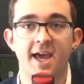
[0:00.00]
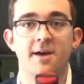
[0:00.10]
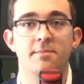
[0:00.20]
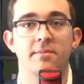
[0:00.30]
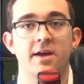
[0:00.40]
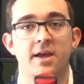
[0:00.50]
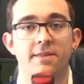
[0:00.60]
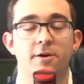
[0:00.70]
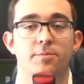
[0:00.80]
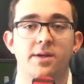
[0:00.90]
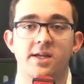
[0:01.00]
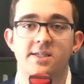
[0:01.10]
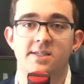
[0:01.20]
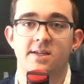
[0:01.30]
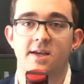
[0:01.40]
M in their
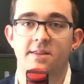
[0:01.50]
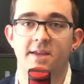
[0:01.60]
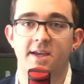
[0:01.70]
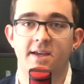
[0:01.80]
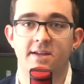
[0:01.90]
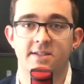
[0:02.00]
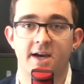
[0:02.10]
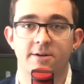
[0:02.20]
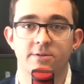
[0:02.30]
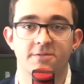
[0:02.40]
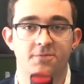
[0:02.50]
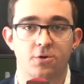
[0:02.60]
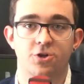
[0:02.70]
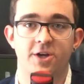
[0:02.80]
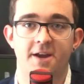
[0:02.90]
piece they titled
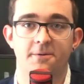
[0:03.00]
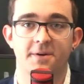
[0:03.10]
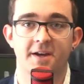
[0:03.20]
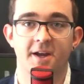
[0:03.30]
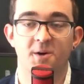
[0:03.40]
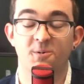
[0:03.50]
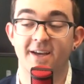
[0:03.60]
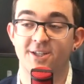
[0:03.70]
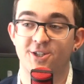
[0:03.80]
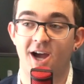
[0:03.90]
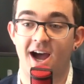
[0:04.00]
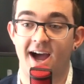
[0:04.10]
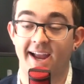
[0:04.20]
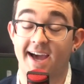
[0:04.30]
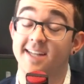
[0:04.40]
Foreshadowing, which
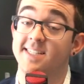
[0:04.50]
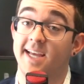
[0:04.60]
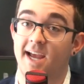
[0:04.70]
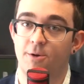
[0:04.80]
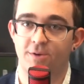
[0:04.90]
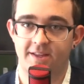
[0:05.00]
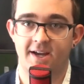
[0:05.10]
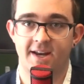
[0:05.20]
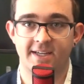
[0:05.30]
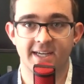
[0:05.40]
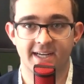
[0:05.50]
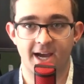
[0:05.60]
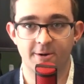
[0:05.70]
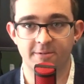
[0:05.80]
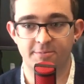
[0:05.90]
I gotta say I really got a kick
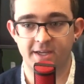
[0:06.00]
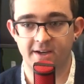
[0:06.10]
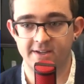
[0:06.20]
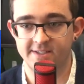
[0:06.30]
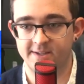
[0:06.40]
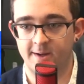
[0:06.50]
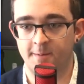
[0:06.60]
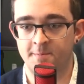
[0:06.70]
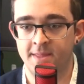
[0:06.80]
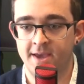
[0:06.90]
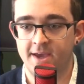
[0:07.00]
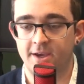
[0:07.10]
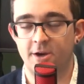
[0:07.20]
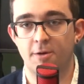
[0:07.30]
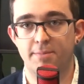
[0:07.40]
out of because, um,
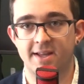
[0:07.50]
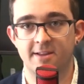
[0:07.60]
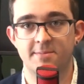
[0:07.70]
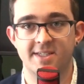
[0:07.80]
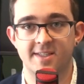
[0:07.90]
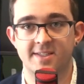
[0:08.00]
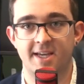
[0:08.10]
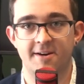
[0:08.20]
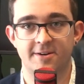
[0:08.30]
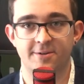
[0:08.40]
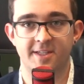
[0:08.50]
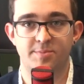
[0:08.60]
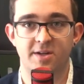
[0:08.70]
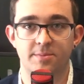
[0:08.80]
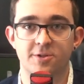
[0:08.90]
you know, Bedlam is this character
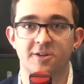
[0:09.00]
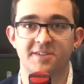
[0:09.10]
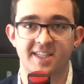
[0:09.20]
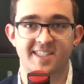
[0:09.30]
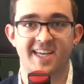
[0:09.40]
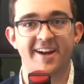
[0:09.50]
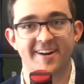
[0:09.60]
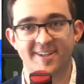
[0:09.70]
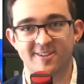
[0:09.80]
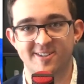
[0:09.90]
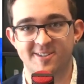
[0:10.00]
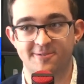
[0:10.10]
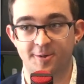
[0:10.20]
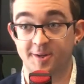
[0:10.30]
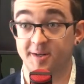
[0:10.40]
that's been observing these characters
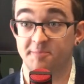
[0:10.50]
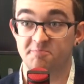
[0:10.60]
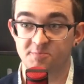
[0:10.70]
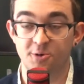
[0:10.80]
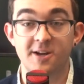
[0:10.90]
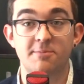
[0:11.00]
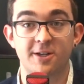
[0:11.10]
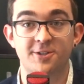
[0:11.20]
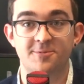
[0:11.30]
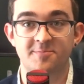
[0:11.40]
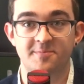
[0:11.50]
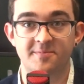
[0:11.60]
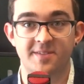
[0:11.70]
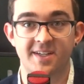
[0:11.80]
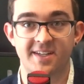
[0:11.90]
for pretty much
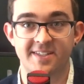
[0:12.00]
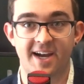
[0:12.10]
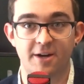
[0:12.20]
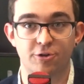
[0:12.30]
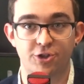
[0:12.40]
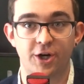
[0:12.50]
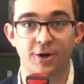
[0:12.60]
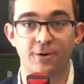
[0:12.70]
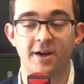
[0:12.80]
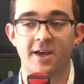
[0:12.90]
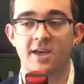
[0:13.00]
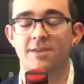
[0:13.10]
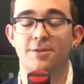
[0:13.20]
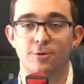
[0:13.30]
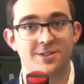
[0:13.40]
the entire show,
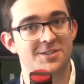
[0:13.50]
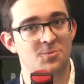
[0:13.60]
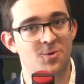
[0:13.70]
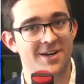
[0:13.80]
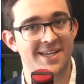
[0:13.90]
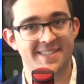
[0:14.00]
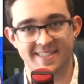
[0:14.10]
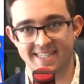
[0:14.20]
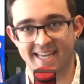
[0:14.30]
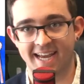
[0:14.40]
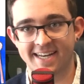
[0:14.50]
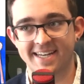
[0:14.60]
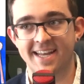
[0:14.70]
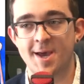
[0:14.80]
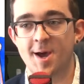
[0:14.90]
even though season one isn't
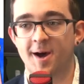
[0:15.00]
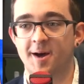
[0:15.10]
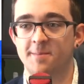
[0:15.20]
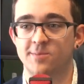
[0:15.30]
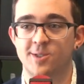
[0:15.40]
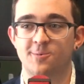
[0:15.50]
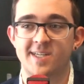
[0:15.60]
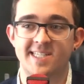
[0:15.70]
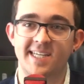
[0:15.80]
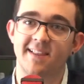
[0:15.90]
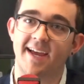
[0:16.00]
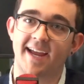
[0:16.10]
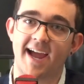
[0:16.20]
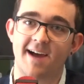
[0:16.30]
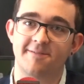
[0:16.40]
canon. Um, so we see like
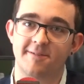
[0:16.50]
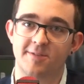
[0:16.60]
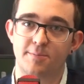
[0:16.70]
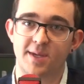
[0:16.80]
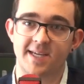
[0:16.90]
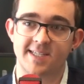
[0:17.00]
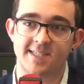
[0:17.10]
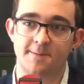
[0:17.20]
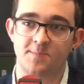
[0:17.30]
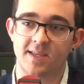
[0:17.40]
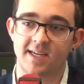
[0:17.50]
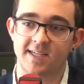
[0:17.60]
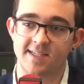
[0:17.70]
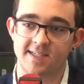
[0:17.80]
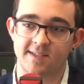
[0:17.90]
half of the piece
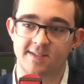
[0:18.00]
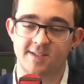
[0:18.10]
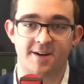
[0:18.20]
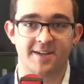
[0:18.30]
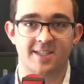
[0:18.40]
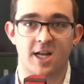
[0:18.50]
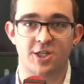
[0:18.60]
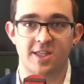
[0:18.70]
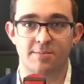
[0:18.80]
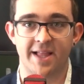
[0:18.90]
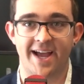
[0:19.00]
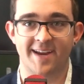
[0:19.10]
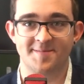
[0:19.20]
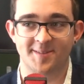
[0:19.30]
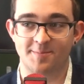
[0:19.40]
is Sonic touching the Black
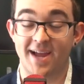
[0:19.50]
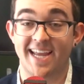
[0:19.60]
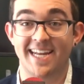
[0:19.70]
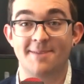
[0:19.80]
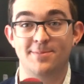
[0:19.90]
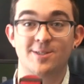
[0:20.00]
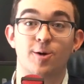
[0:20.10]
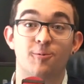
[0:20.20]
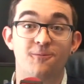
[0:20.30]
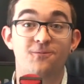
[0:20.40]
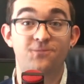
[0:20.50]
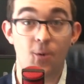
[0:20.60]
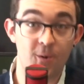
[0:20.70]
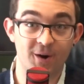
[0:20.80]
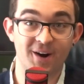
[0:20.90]
Emerald back in episode
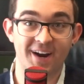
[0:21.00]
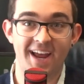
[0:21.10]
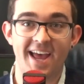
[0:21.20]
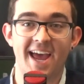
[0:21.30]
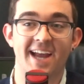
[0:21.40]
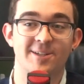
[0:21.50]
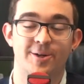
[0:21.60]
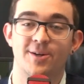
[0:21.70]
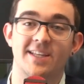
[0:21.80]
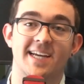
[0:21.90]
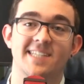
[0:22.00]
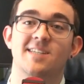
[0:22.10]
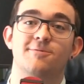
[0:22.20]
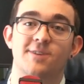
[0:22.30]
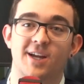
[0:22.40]
four and turning like
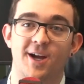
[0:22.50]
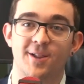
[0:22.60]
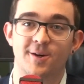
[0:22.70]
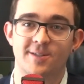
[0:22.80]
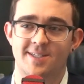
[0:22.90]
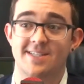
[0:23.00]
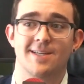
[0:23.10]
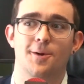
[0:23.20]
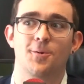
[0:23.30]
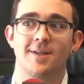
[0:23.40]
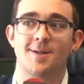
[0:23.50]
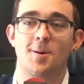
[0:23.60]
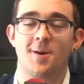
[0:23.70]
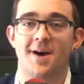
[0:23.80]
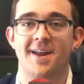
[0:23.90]
different colors, and he's like, "What's
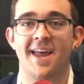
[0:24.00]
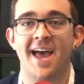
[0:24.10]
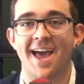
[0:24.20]
going on?"